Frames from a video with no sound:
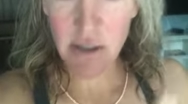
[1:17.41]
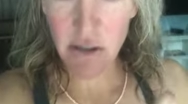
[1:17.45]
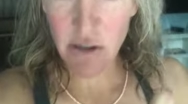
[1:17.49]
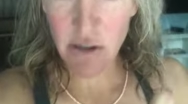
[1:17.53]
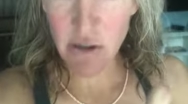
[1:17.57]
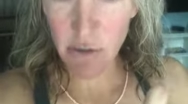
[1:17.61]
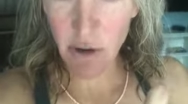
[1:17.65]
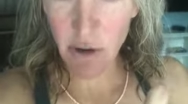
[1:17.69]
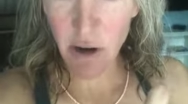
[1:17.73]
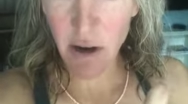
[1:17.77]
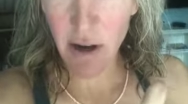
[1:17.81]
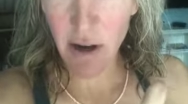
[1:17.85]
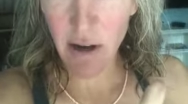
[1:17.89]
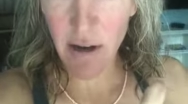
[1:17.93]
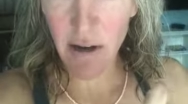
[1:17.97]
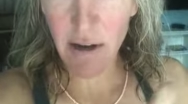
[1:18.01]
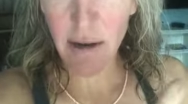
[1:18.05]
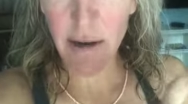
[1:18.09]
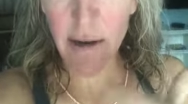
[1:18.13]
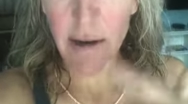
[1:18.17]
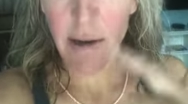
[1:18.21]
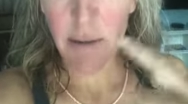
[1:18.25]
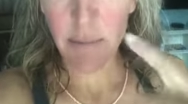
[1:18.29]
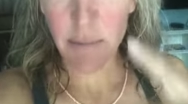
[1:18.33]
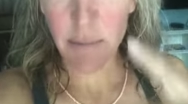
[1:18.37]
strong,
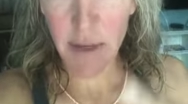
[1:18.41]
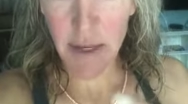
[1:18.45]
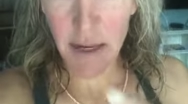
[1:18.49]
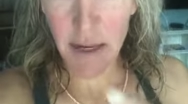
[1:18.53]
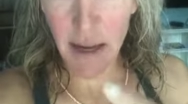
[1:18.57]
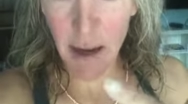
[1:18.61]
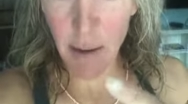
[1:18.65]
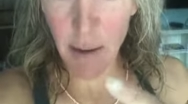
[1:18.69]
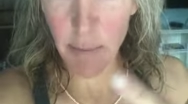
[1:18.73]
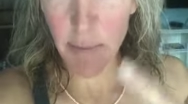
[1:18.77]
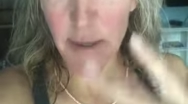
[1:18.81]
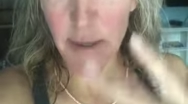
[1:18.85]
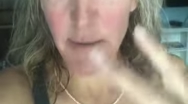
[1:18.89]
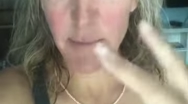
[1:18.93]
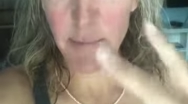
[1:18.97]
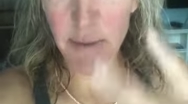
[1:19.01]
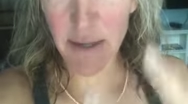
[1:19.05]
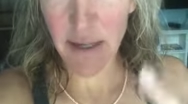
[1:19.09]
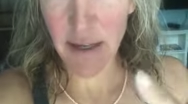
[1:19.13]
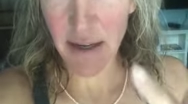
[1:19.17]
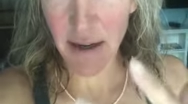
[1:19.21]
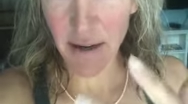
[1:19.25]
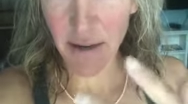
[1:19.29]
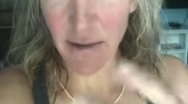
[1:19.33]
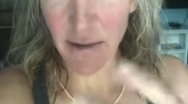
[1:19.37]
being happy,
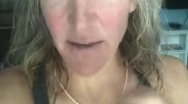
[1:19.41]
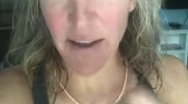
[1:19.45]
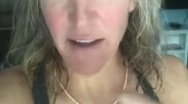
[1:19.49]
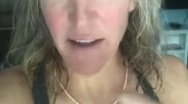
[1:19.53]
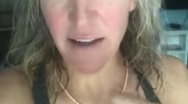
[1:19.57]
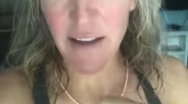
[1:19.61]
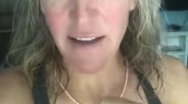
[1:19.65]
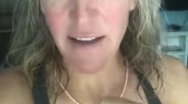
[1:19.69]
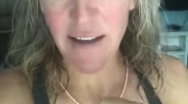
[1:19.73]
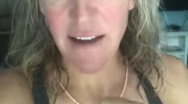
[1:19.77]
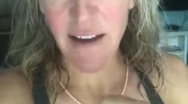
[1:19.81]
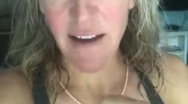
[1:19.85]
being healthy.